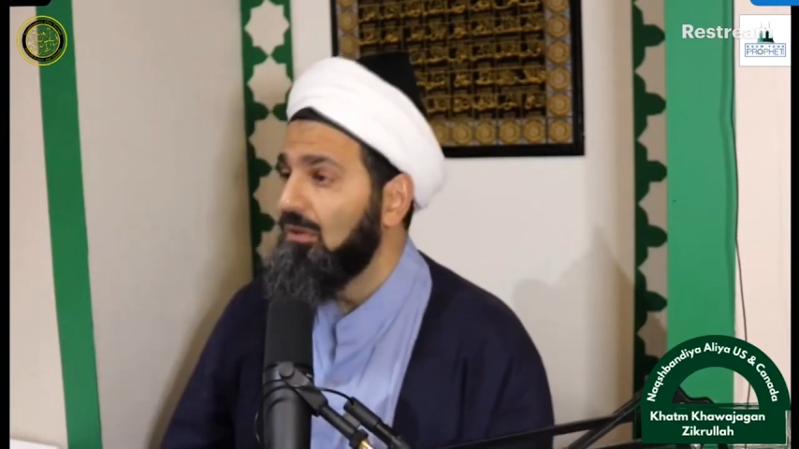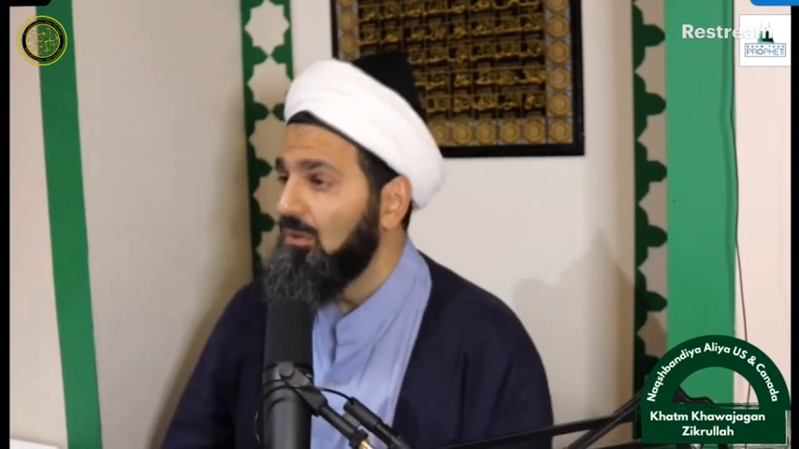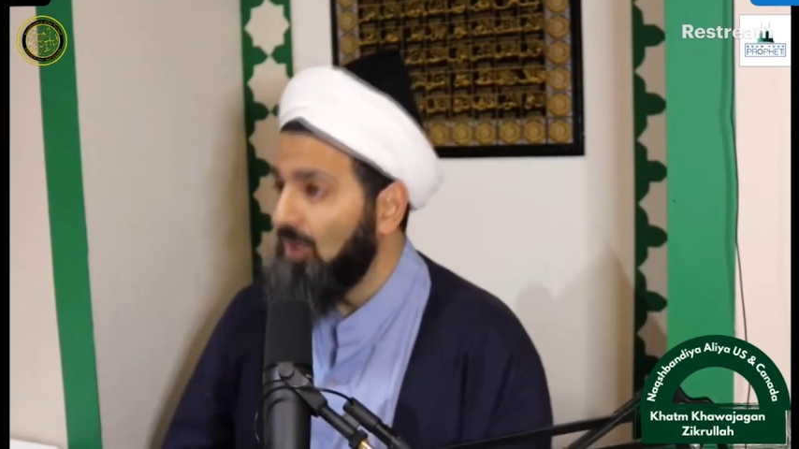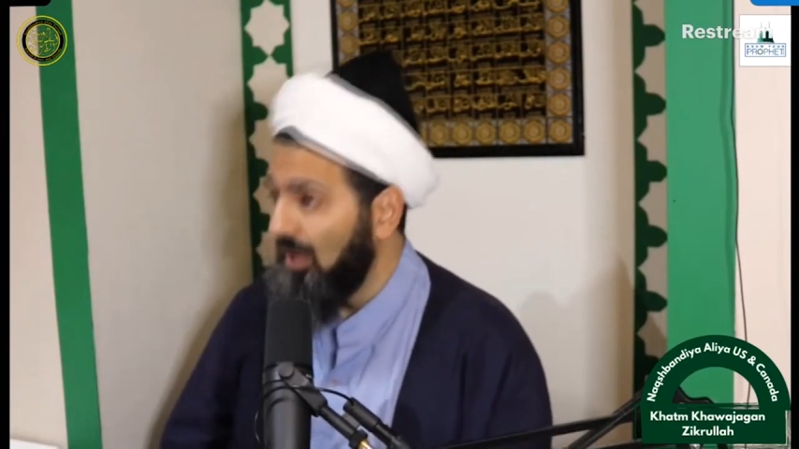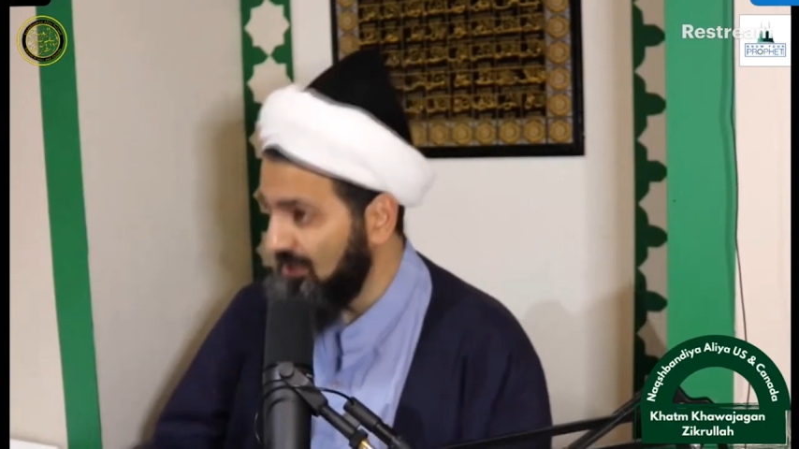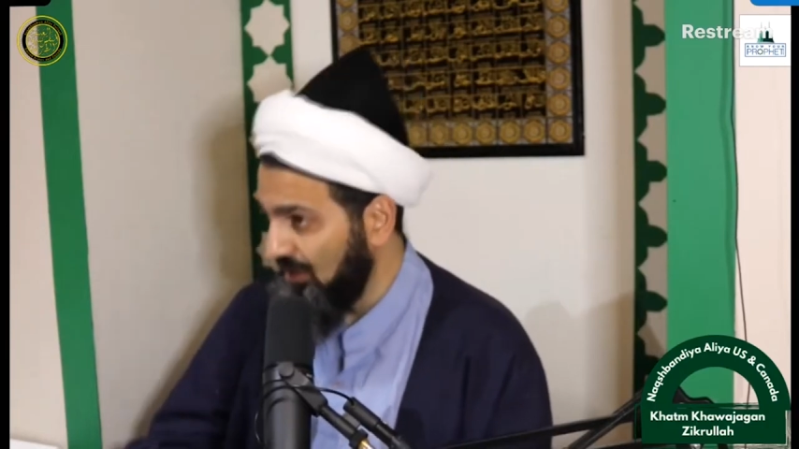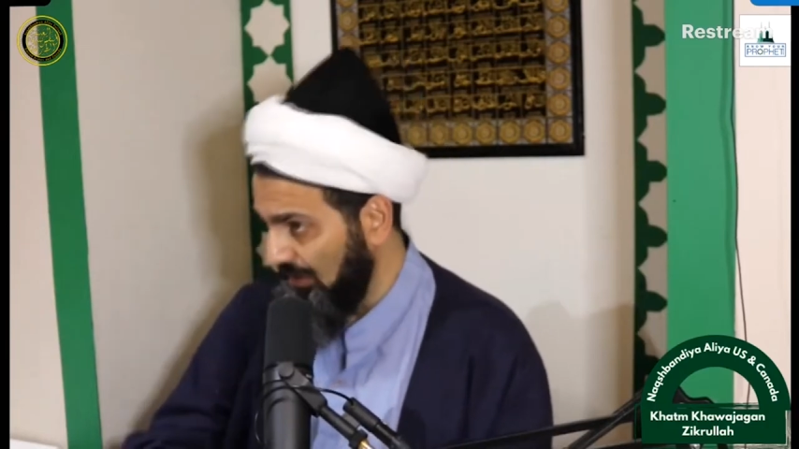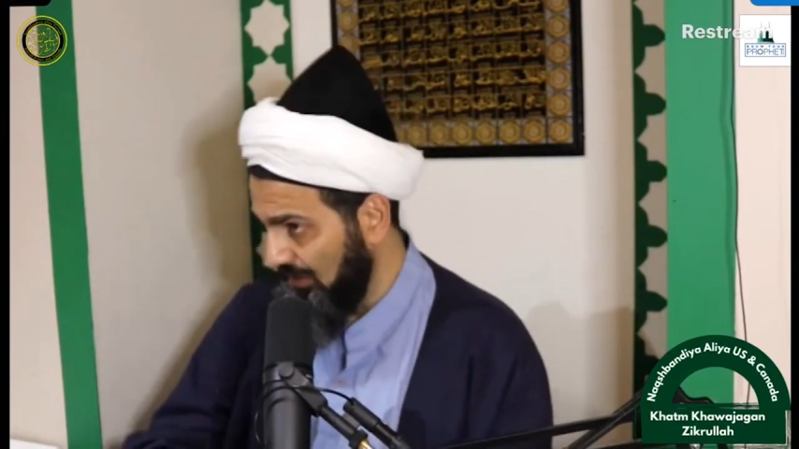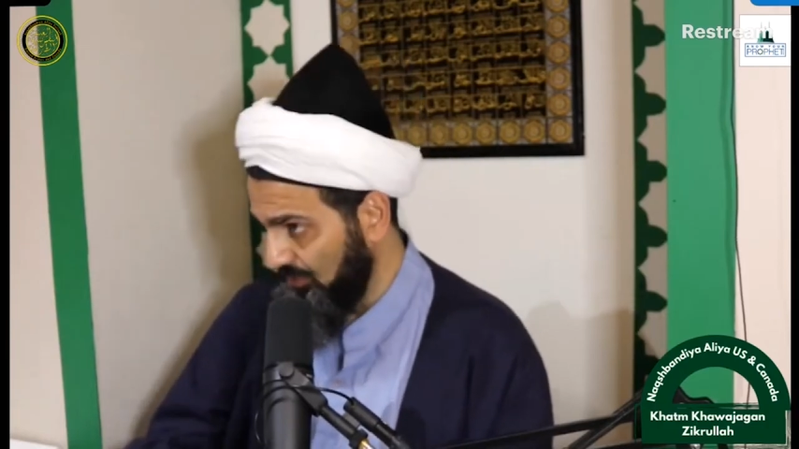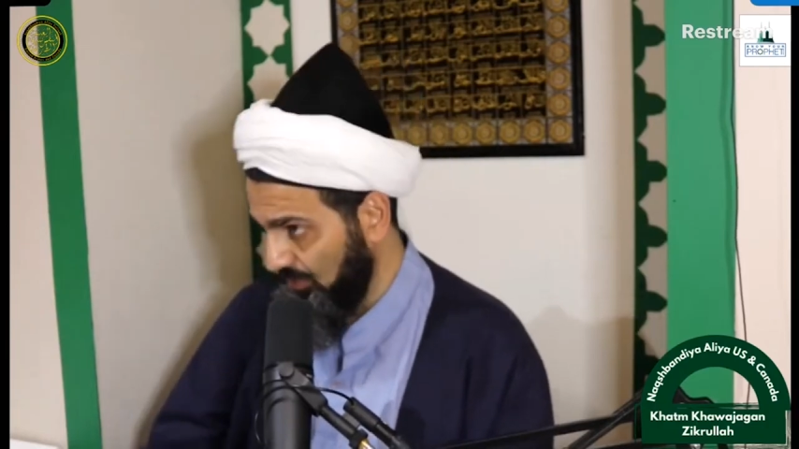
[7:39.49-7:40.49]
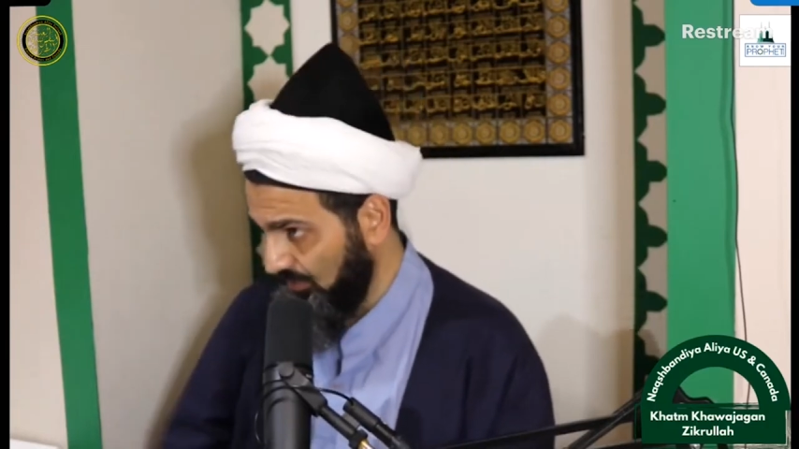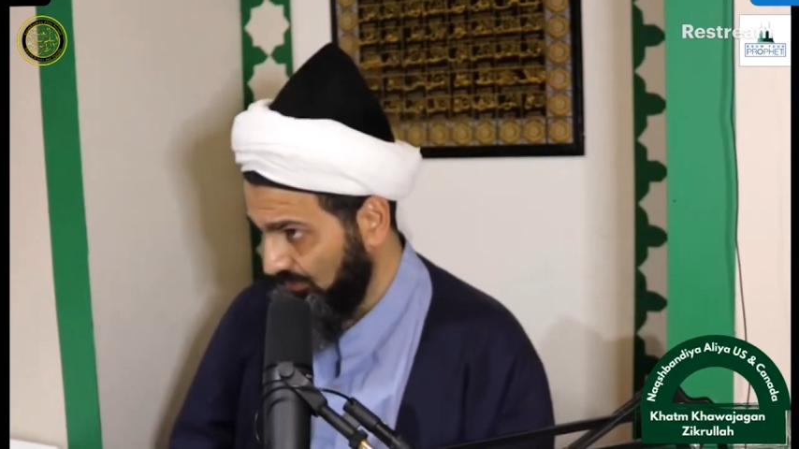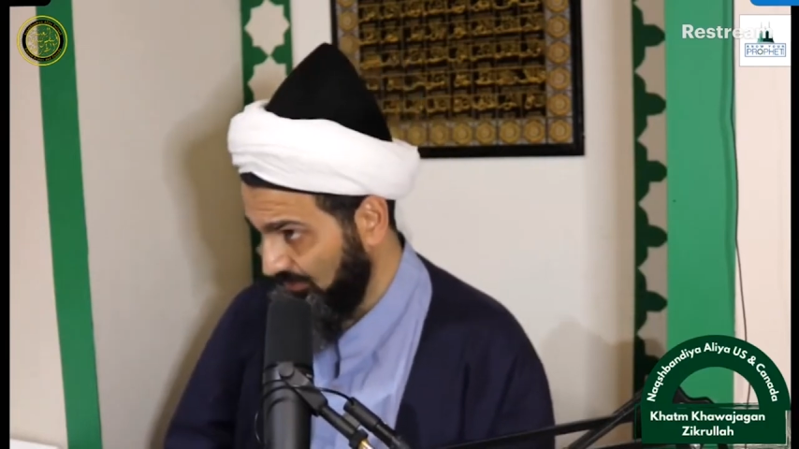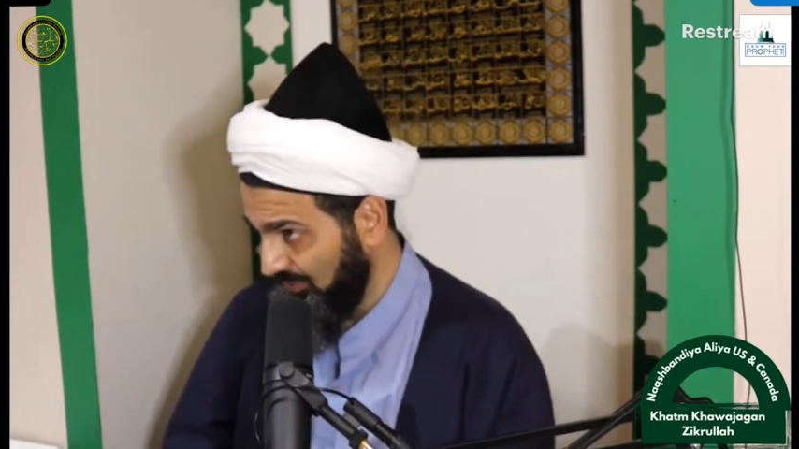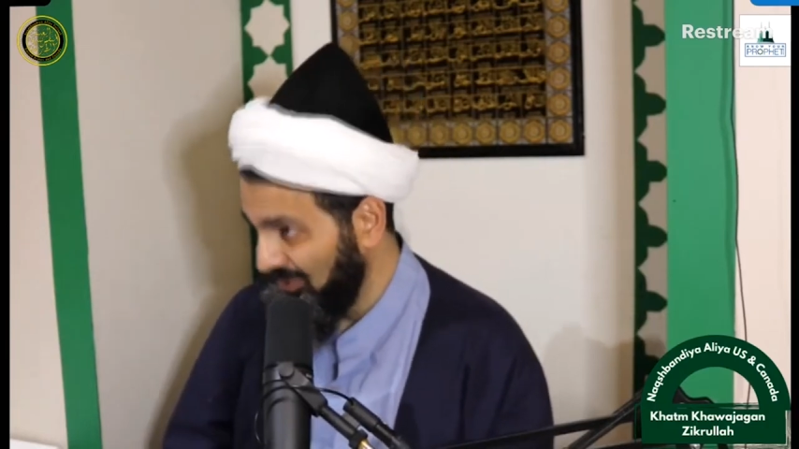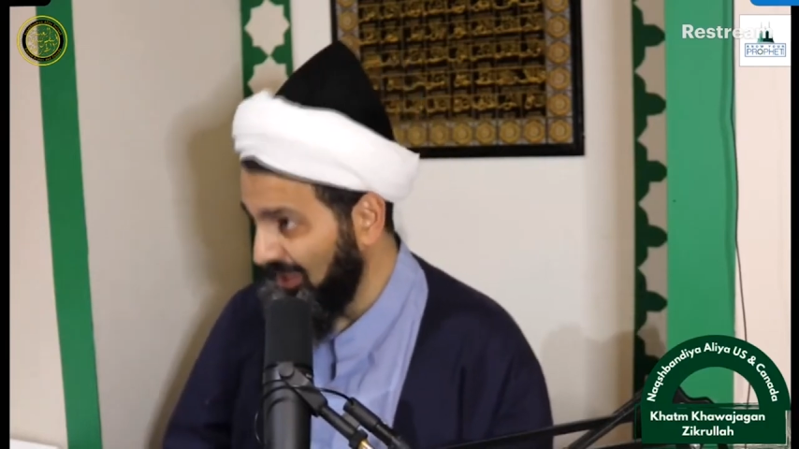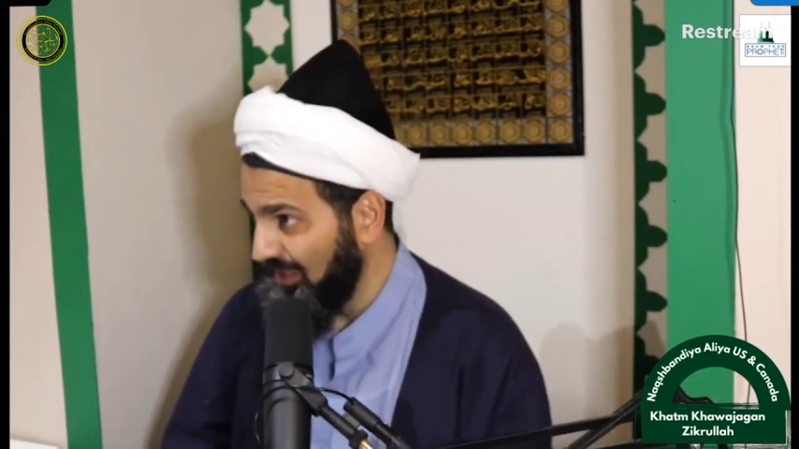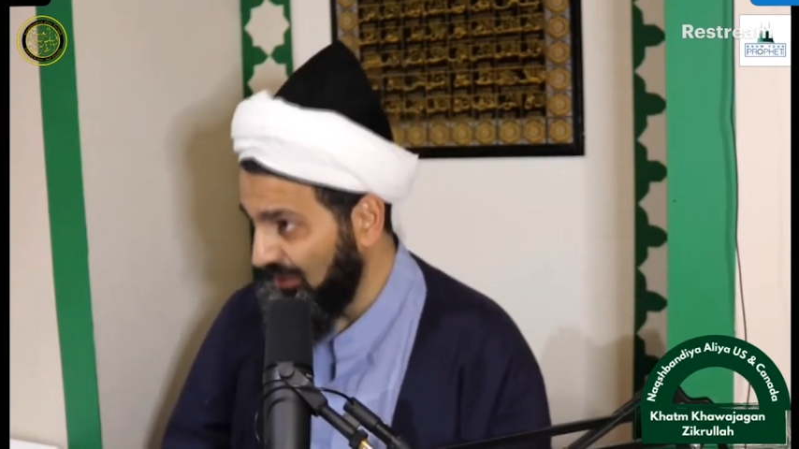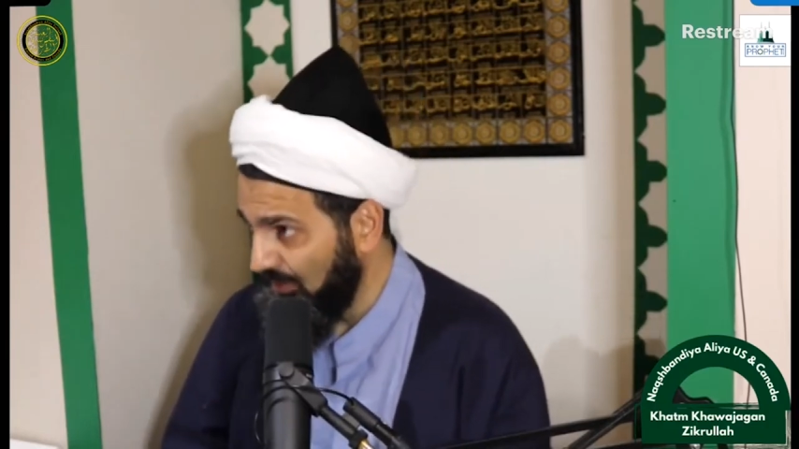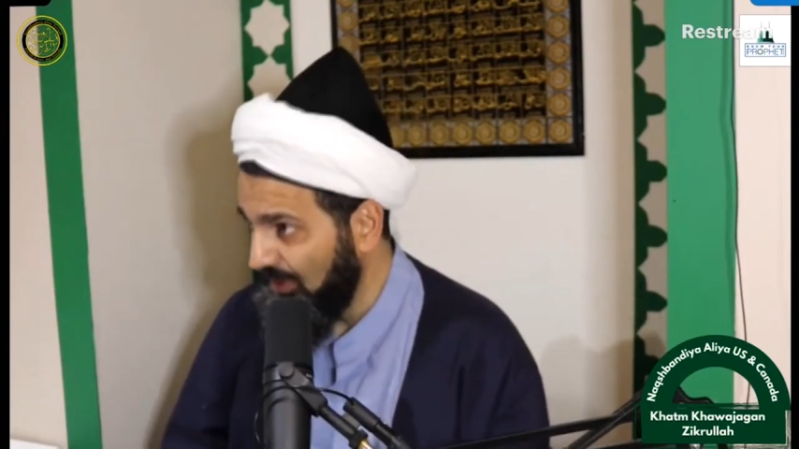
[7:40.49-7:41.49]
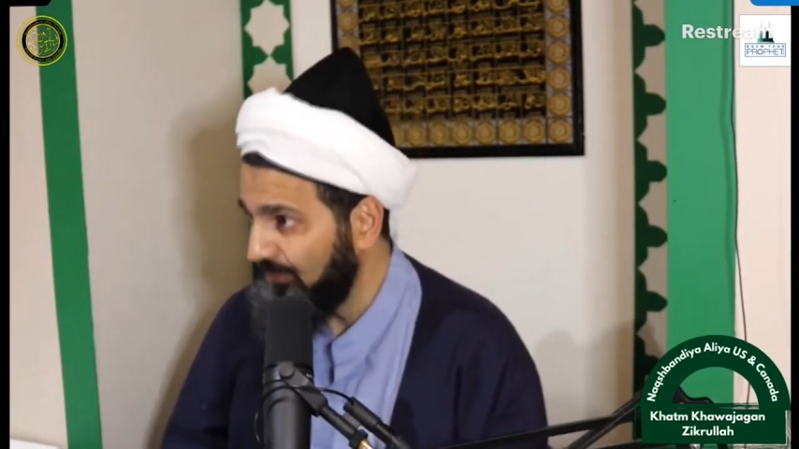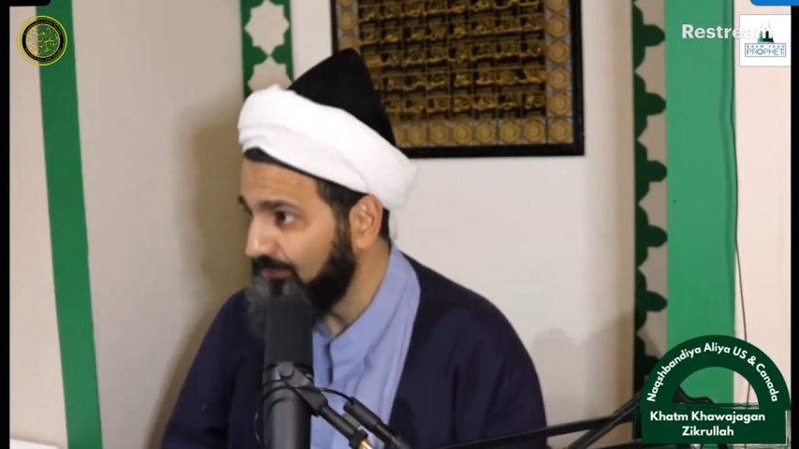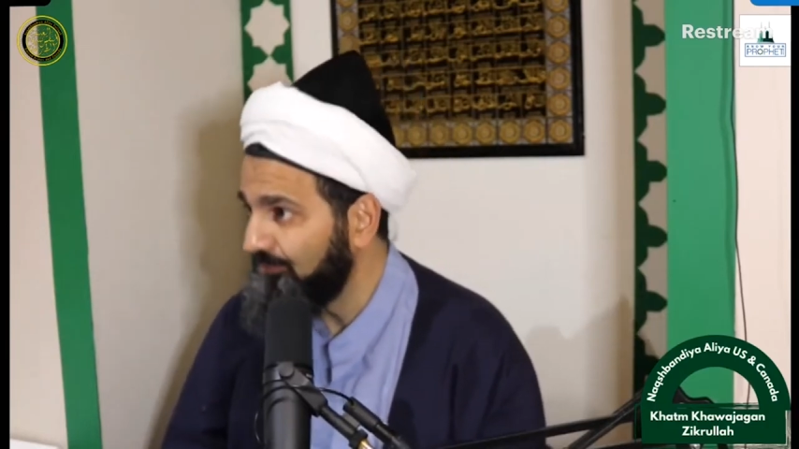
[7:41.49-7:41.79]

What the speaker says: You ask Allah to take it away.